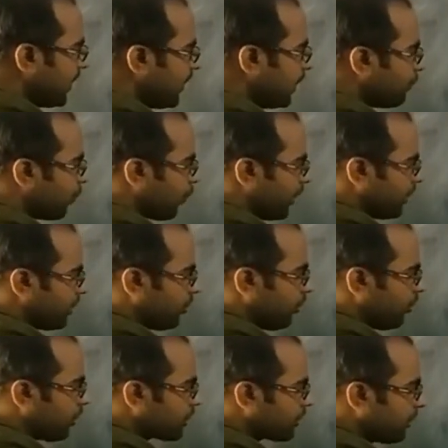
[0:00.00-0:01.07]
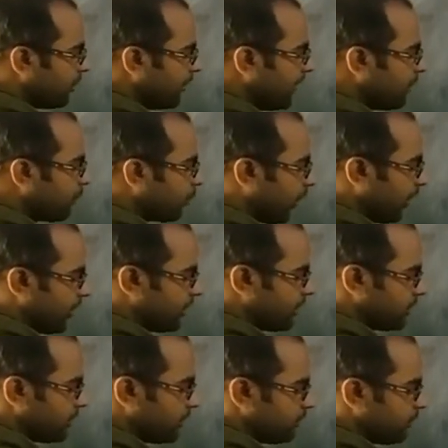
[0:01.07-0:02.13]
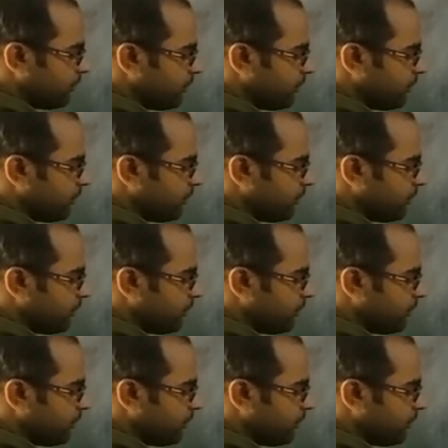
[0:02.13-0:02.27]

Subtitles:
middle point or the midpoint